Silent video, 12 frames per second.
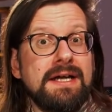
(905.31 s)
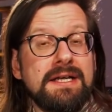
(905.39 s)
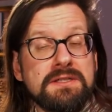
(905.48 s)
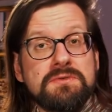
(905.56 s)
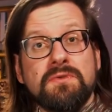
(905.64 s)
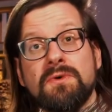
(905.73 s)

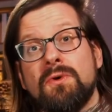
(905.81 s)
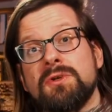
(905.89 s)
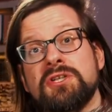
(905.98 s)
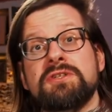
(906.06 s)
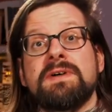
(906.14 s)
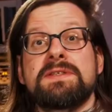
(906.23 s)
into the Rot
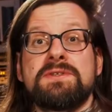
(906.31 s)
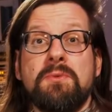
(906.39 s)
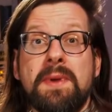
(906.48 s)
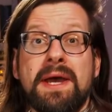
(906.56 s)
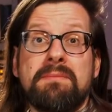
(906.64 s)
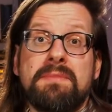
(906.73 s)
und Schwarz
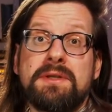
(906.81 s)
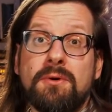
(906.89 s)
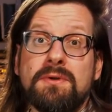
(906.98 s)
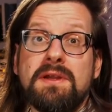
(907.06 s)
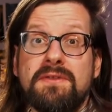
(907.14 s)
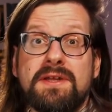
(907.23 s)
UBM, but
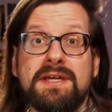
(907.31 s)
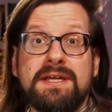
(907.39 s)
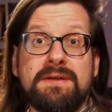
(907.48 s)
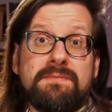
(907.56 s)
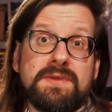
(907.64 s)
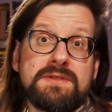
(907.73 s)
only the kick.